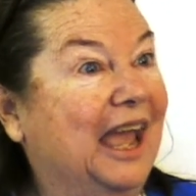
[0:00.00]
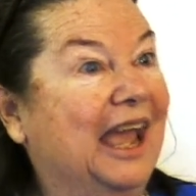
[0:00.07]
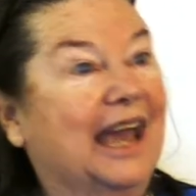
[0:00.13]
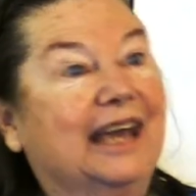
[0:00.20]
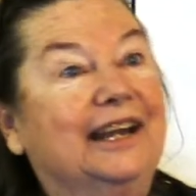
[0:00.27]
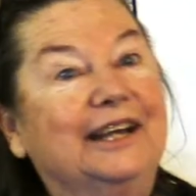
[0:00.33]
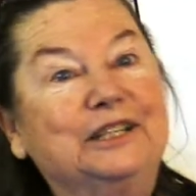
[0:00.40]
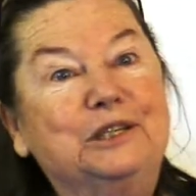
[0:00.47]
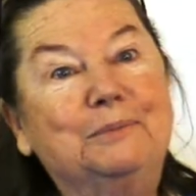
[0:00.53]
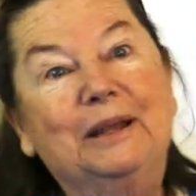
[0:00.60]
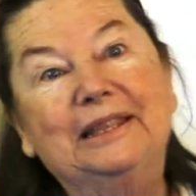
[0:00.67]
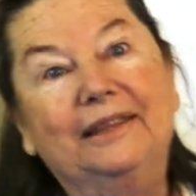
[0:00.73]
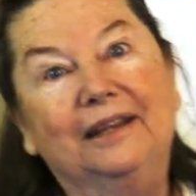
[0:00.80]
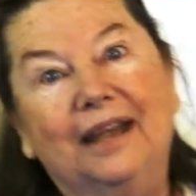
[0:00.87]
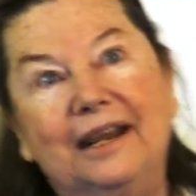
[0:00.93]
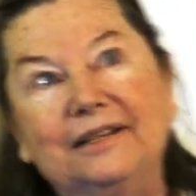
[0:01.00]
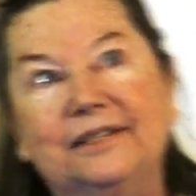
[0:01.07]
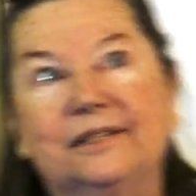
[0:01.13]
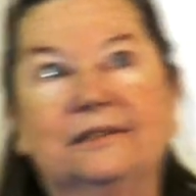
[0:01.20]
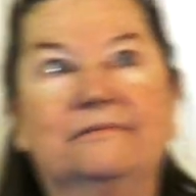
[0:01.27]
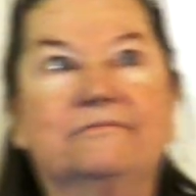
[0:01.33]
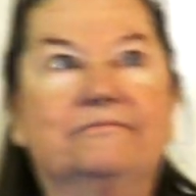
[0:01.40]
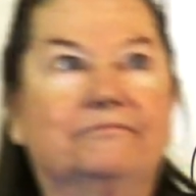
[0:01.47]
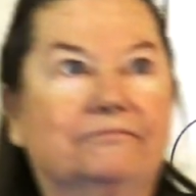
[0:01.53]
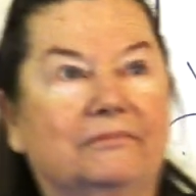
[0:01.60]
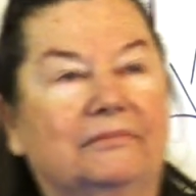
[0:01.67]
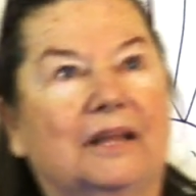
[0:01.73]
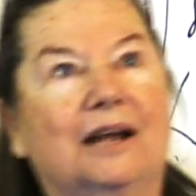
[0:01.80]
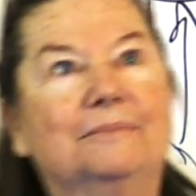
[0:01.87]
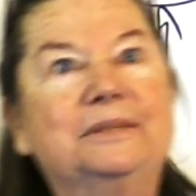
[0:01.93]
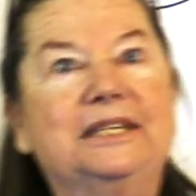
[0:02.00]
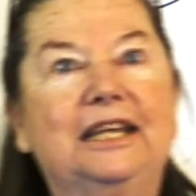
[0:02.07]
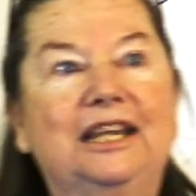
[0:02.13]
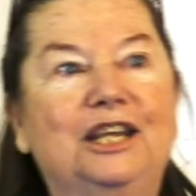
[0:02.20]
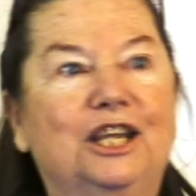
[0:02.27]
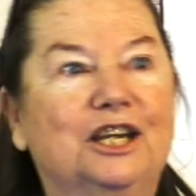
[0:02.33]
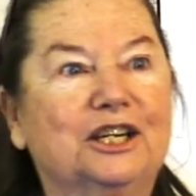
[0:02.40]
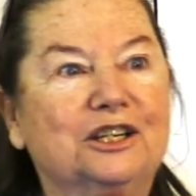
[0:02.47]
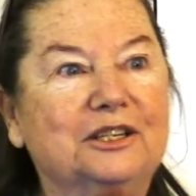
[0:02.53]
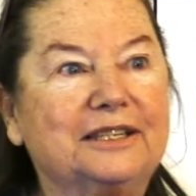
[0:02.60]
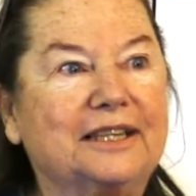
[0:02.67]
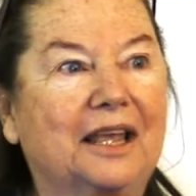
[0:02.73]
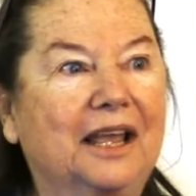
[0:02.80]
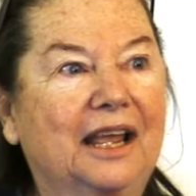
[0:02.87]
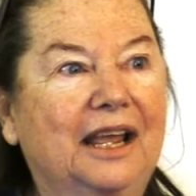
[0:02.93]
And I spent the next umpteen years